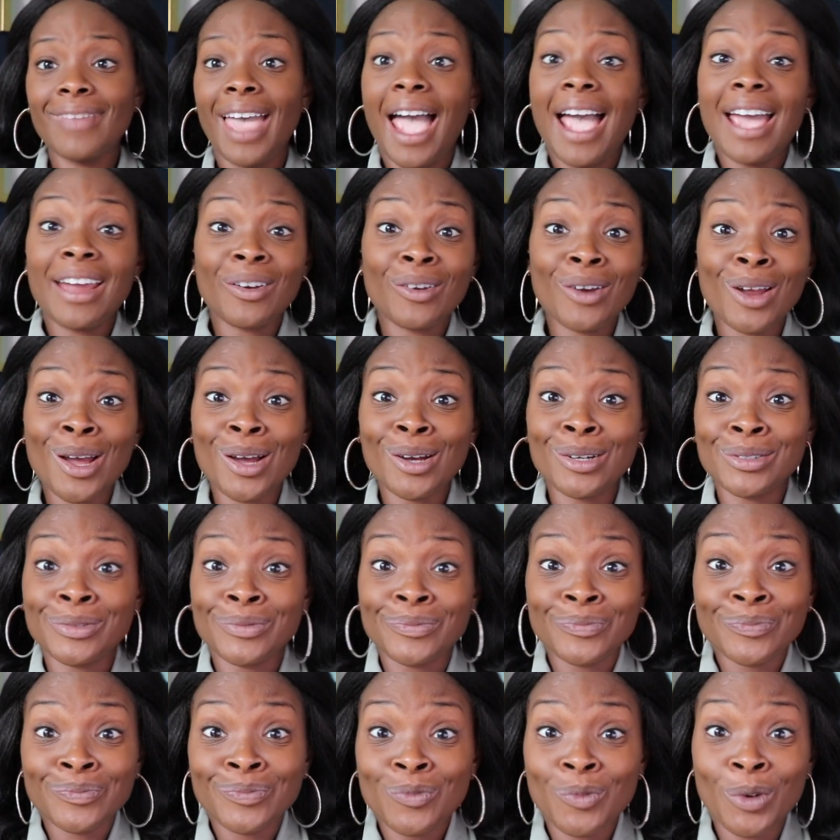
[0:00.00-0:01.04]
I don't
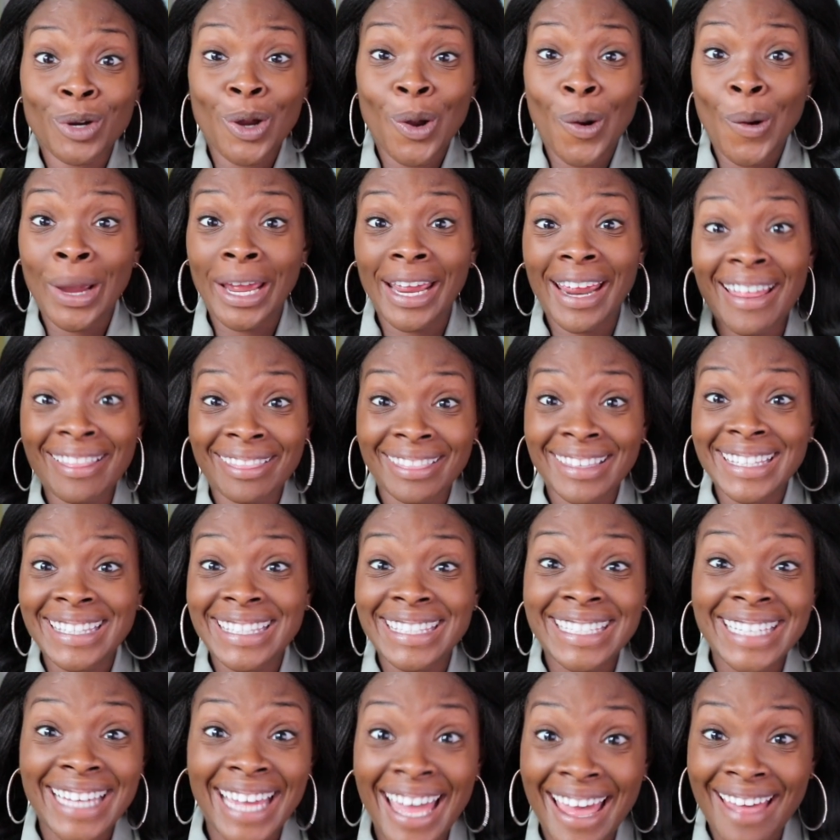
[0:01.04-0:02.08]
know. We're going at this
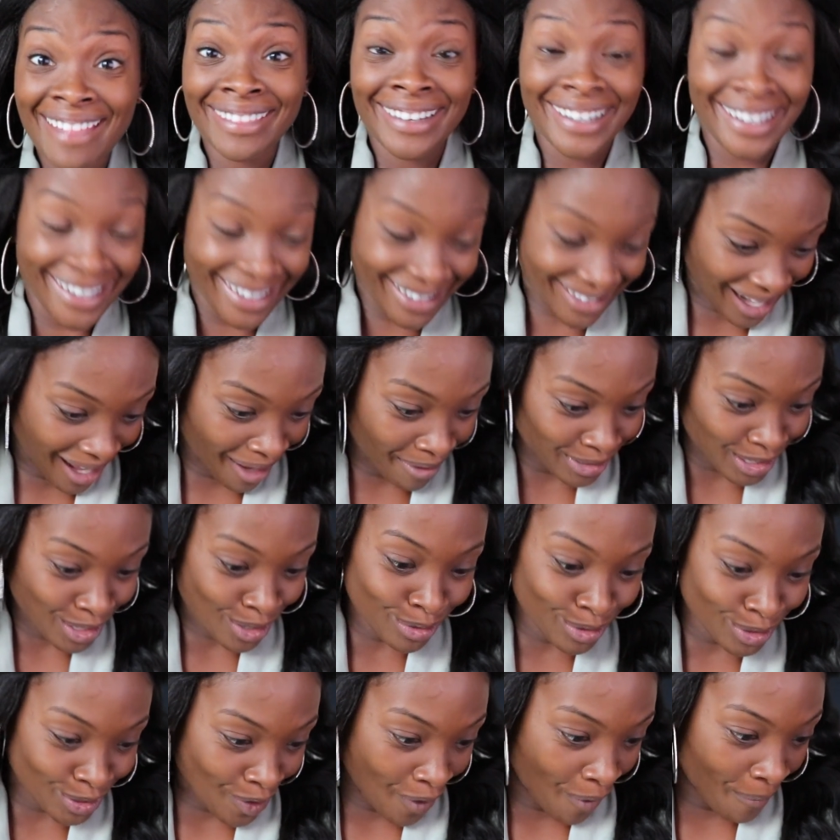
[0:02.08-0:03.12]
together. I
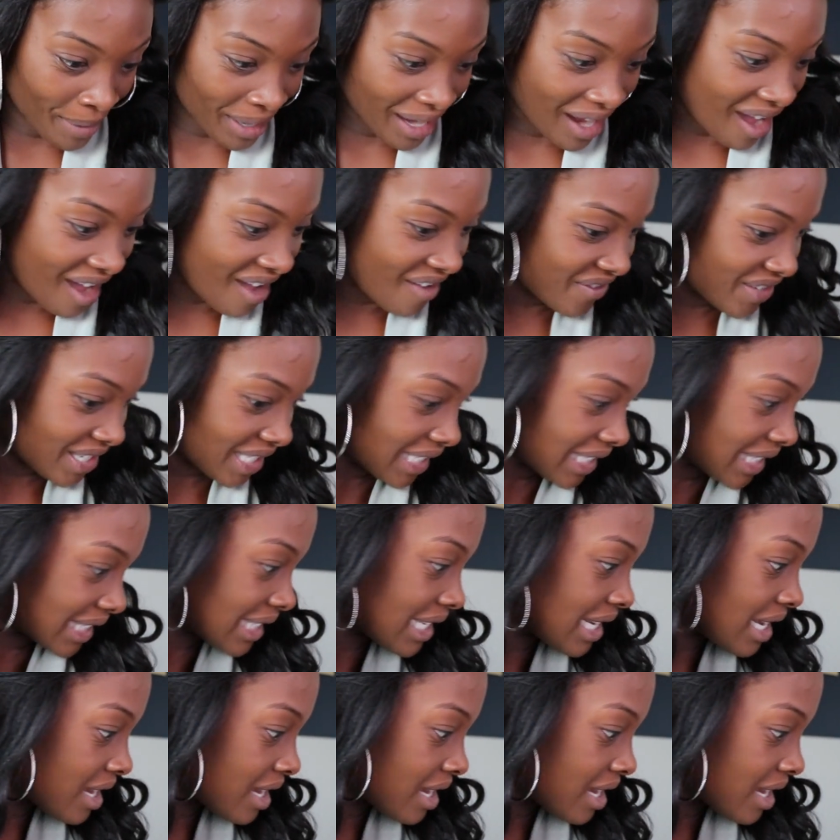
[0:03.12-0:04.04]
told y'all I'm a novice.